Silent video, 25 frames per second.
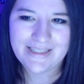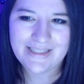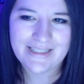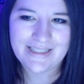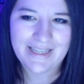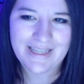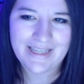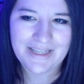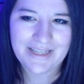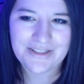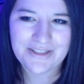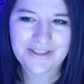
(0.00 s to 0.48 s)

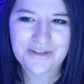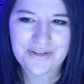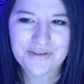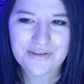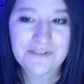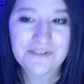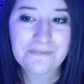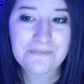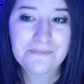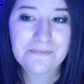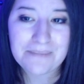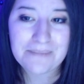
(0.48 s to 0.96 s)
I don't know.
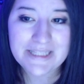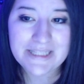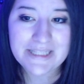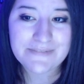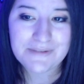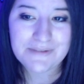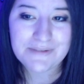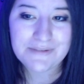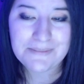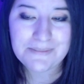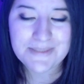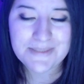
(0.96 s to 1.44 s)
The plus
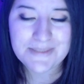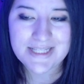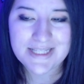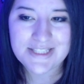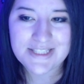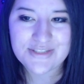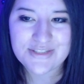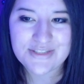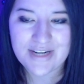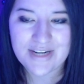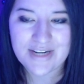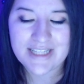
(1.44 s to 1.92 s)
50%
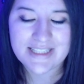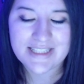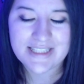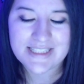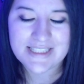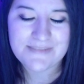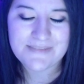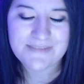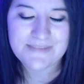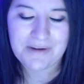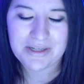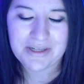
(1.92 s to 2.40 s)
strength
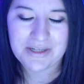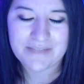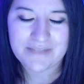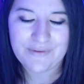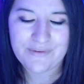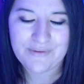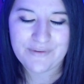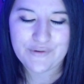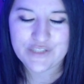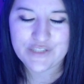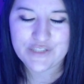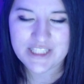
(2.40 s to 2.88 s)
is very,
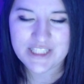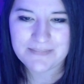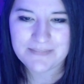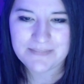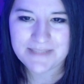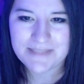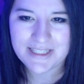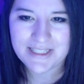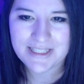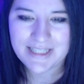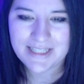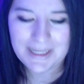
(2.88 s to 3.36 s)
very
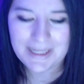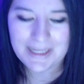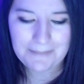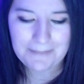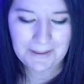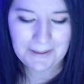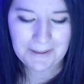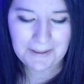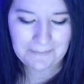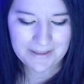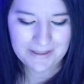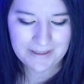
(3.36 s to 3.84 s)
tempting in
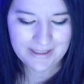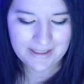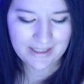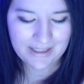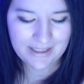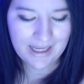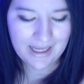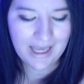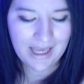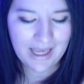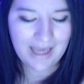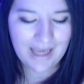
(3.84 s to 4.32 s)
my opinion.
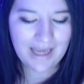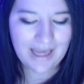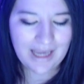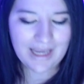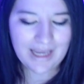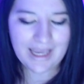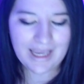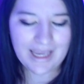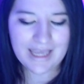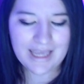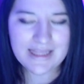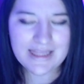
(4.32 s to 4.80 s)

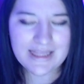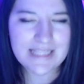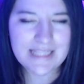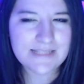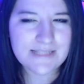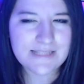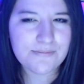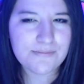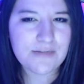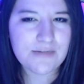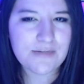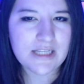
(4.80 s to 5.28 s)
And
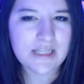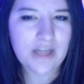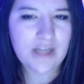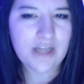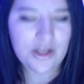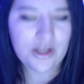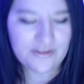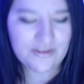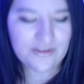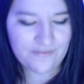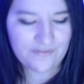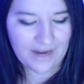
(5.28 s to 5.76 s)
that's really
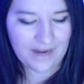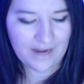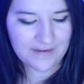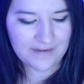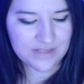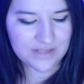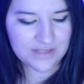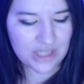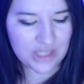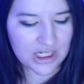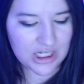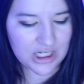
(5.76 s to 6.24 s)
all the 5
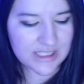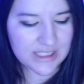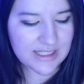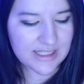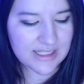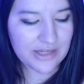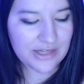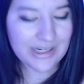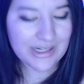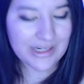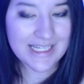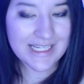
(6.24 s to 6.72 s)
stars.
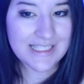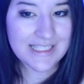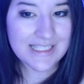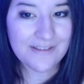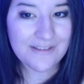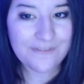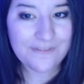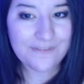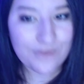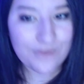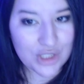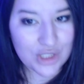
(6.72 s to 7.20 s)
There is a
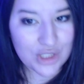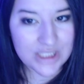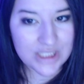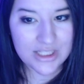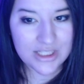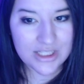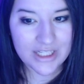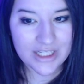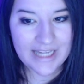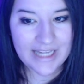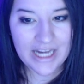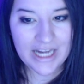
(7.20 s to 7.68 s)

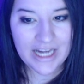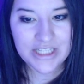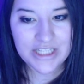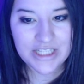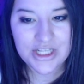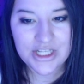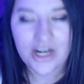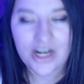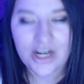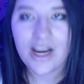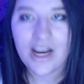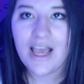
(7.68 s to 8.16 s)
4-star
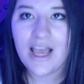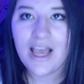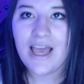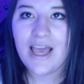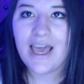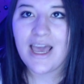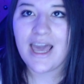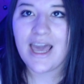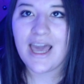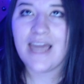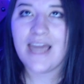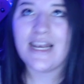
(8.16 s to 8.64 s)
character,
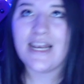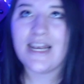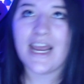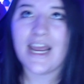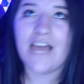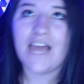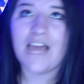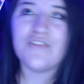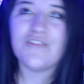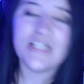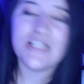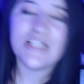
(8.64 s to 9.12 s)
and I
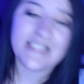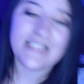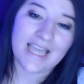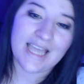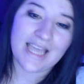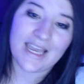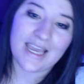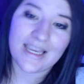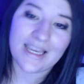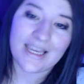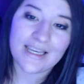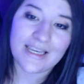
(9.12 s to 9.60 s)
have to
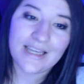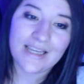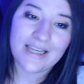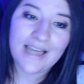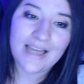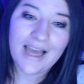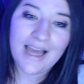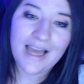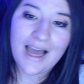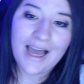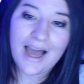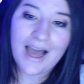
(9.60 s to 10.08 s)
say,
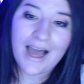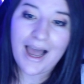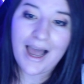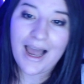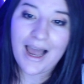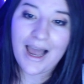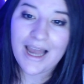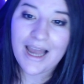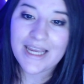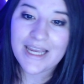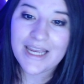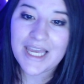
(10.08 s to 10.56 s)

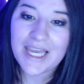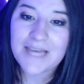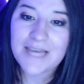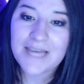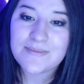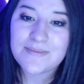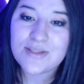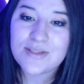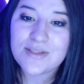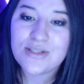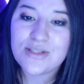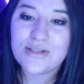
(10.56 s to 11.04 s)
I
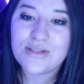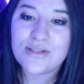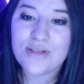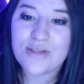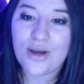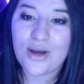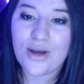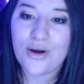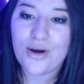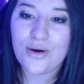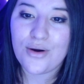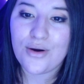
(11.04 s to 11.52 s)
am
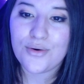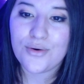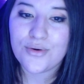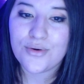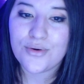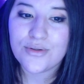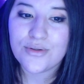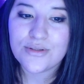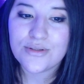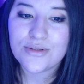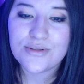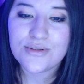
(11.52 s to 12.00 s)
so
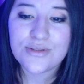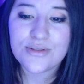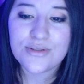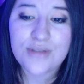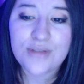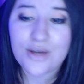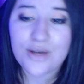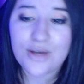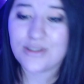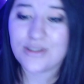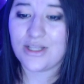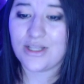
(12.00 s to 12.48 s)

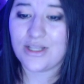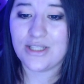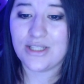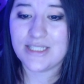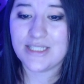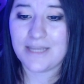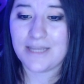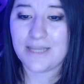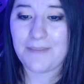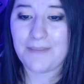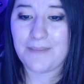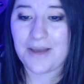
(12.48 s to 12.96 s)

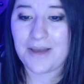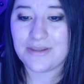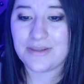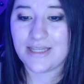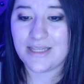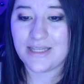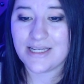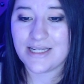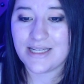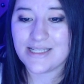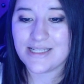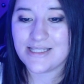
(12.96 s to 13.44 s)
salty about
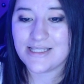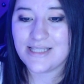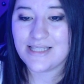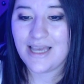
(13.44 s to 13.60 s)
this.